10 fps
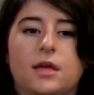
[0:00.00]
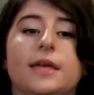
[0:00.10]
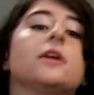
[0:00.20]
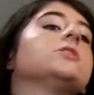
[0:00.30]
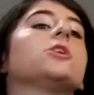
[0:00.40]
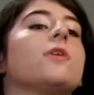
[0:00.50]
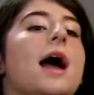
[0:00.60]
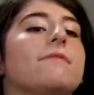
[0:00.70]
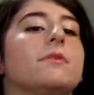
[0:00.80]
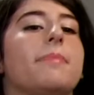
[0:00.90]
Here's a
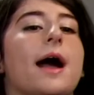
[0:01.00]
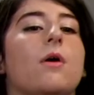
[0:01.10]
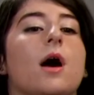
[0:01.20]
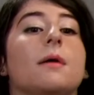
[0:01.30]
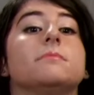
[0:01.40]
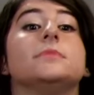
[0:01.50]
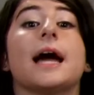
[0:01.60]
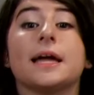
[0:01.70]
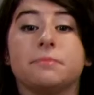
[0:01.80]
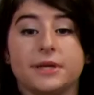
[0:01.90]
graph about
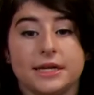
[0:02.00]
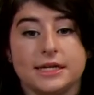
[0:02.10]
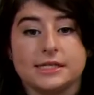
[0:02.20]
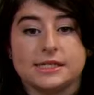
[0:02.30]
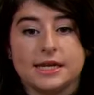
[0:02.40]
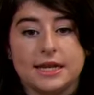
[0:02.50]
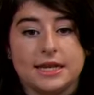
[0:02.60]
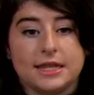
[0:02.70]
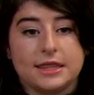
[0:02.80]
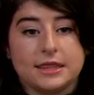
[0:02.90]
diabetes
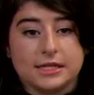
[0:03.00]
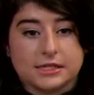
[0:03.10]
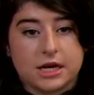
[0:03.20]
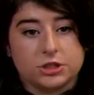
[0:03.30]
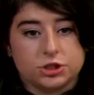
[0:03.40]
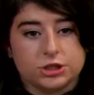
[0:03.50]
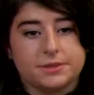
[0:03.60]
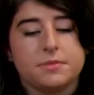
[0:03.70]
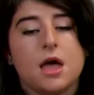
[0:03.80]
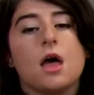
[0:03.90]
in this
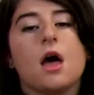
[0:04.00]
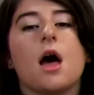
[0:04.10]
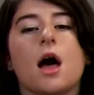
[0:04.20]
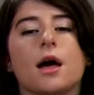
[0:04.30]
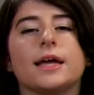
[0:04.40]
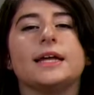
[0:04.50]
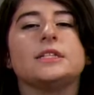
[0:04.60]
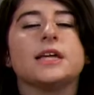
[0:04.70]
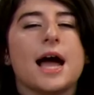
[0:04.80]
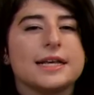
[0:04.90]
country.
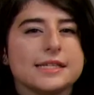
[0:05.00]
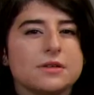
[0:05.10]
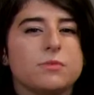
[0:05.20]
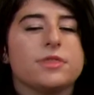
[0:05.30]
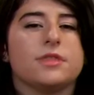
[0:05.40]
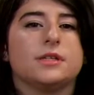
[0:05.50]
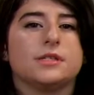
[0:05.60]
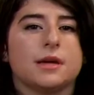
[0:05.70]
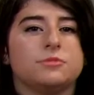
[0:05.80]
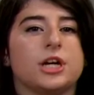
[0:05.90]
It ties in with the
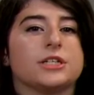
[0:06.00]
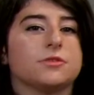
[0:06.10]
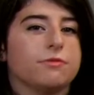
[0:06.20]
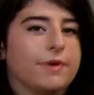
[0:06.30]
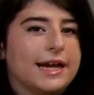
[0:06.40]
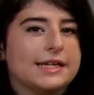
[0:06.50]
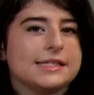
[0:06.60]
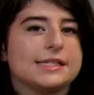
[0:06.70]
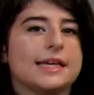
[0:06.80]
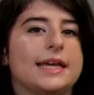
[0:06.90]
subject of
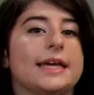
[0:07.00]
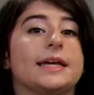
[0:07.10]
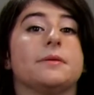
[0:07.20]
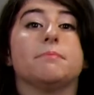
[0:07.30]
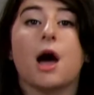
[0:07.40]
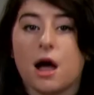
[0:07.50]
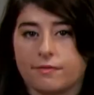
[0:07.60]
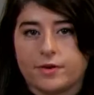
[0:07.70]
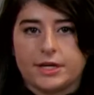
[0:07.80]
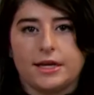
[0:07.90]
race and
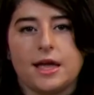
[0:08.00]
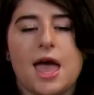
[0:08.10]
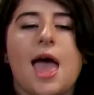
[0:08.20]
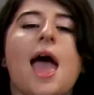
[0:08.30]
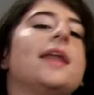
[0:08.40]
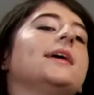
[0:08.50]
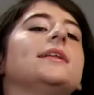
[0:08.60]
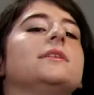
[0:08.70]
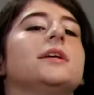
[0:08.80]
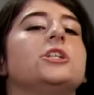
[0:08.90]
poverty, and
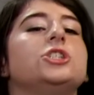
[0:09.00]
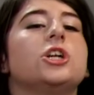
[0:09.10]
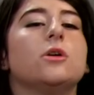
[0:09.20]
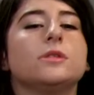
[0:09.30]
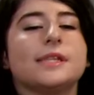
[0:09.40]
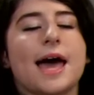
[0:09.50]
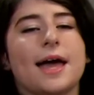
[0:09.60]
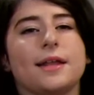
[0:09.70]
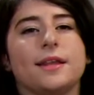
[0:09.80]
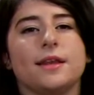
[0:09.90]
it shows
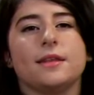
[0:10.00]
that